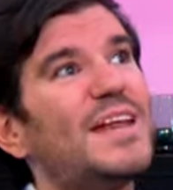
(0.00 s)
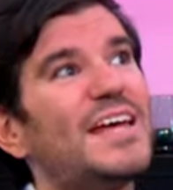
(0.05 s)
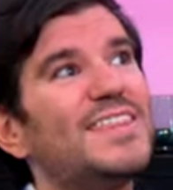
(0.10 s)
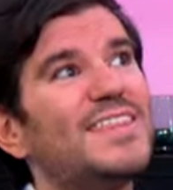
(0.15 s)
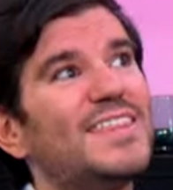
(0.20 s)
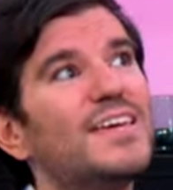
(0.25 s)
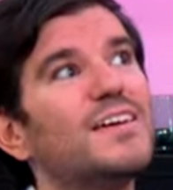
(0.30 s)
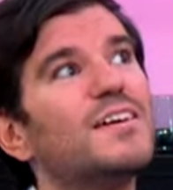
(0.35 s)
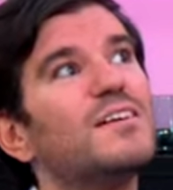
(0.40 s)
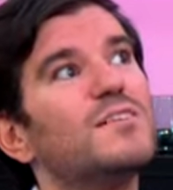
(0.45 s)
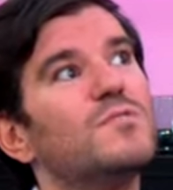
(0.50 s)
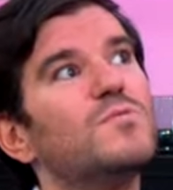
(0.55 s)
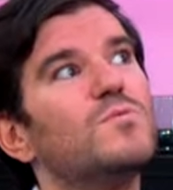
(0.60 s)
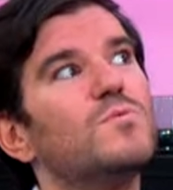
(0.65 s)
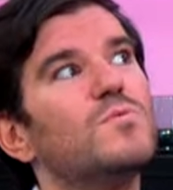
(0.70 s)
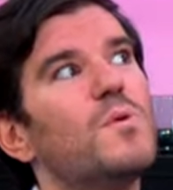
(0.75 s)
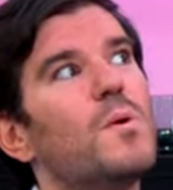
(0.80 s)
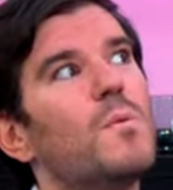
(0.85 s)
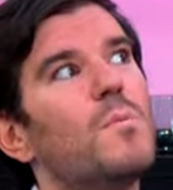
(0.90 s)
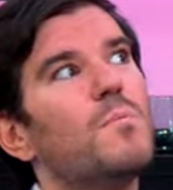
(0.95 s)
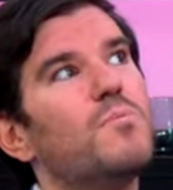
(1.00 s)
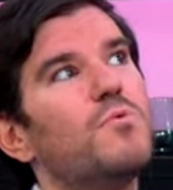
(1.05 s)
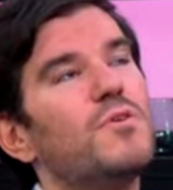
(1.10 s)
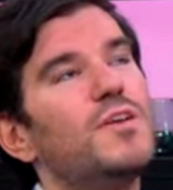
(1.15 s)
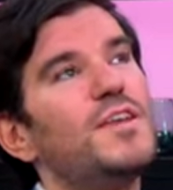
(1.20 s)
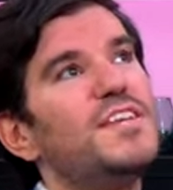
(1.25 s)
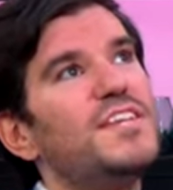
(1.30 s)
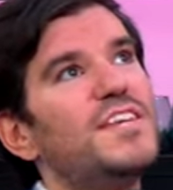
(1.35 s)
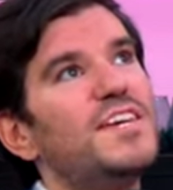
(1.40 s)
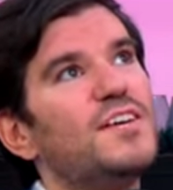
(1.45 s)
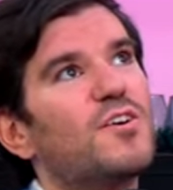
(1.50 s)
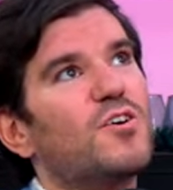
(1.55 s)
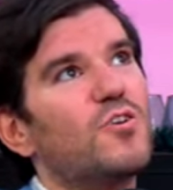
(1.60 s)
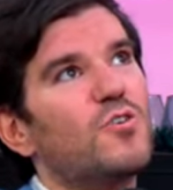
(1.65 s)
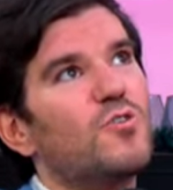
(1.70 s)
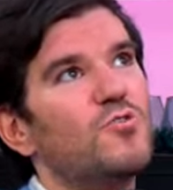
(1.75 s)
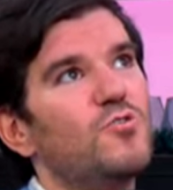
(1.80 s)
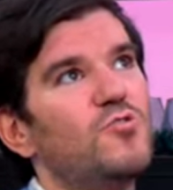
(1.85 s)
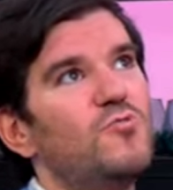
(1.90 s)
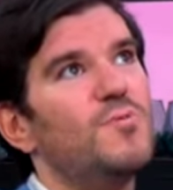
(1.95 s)
I think Brynn did
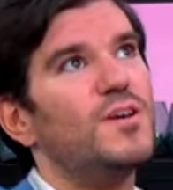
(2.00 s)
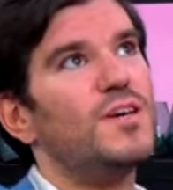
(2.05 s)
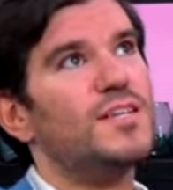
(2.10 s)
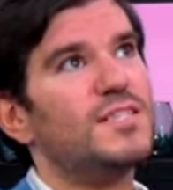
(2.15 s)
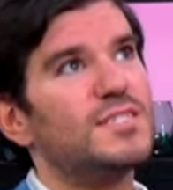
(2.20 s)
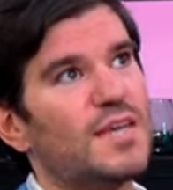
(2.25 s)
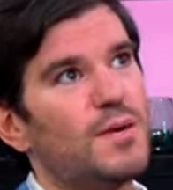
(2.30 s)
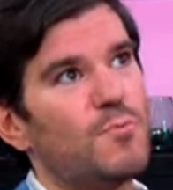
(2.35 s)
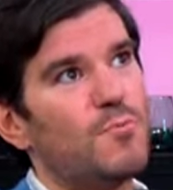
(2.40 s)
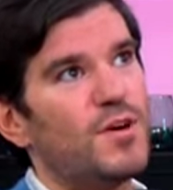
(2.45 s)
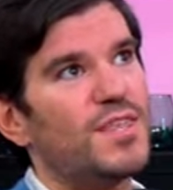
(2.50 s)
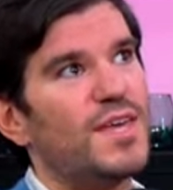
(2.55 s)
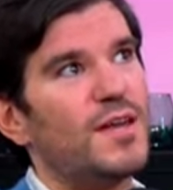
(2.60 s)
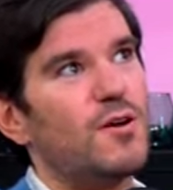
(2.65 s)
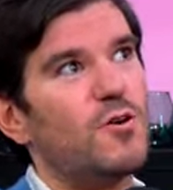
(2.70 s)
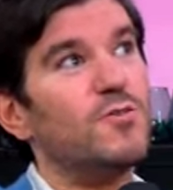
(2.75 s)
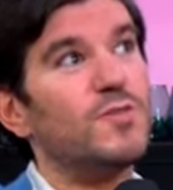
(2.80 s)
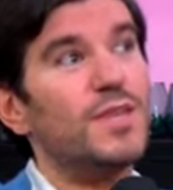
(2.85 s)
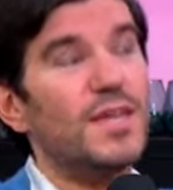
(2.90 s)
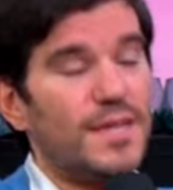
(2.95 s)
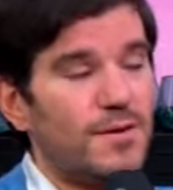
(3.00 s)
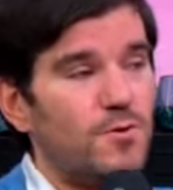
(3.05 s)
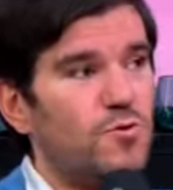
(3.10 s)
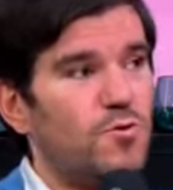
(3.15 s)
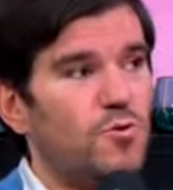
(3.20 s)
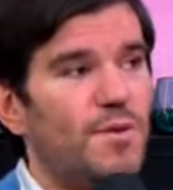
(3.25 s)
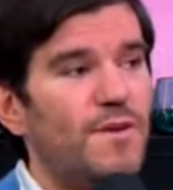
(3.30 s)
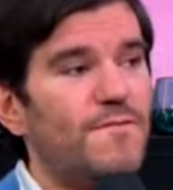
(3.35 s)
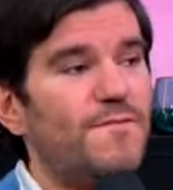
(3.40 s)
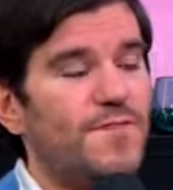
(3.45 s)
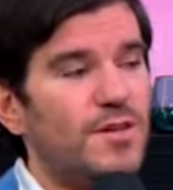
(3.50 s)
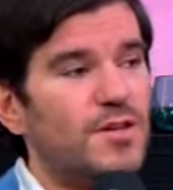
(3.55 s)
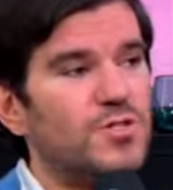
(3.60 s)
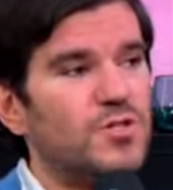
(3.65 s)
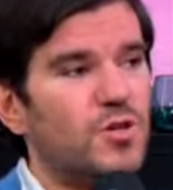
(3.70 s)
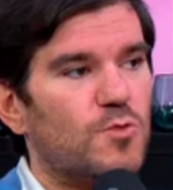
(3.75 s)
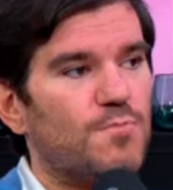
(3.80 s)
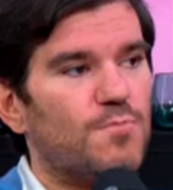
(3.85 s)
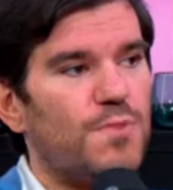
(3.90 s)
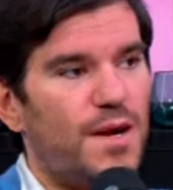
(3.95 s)
hurt Ubah in some way, or like Ubah feels
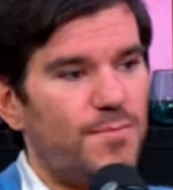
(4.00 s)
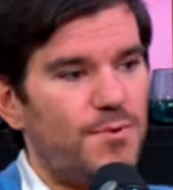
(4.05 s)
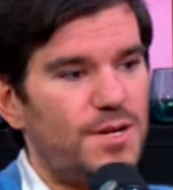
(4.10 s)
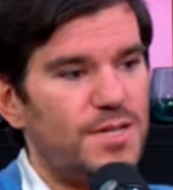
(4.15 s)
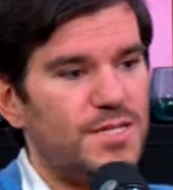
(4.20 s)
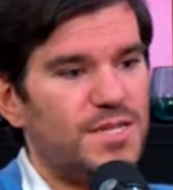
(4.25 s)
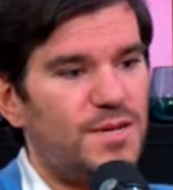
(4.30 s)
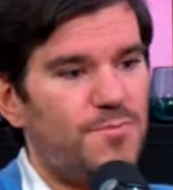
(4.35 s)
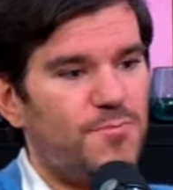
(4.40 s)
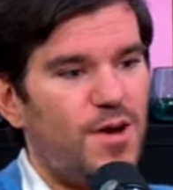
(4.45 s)
hurt by Brynn in some